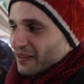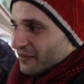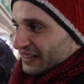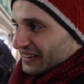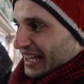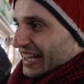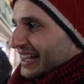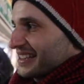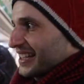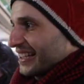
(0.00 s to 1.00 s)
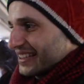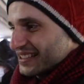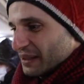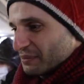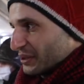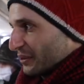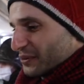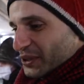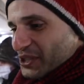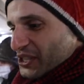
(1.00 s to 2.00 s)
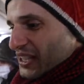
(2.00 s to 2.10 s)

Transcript: when they excel at something, of course.